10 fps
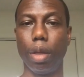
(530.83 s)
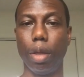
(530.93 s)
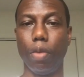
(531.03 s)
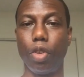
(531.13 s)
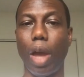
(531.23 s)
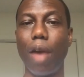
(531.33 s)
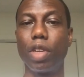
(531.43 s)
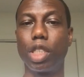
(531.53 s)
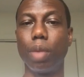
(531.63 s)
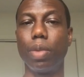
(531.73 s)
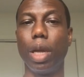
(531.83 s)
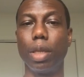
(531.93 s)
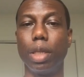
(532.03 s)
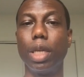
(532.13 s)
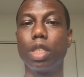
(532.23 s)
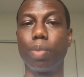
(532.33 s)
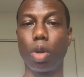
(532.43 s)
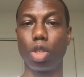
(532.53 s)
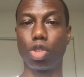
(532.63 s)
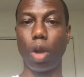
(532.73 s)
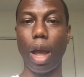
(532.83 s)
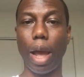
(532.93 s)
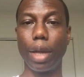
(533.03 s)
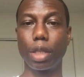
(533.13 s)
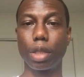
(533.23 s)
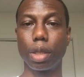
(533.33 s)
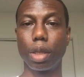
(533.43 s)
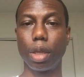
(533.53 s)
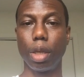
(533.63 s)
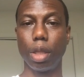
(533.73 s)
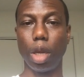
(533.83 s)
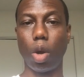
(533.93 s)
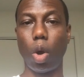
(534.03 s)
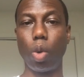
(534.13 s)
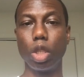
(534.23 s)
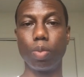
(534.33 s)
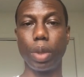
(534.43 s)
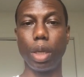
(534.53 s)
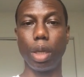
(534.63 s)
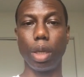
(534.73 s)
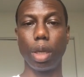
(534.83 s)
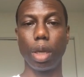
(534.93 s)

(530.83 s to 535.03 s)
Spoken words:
if you have a ship that does burn trash, there'll always be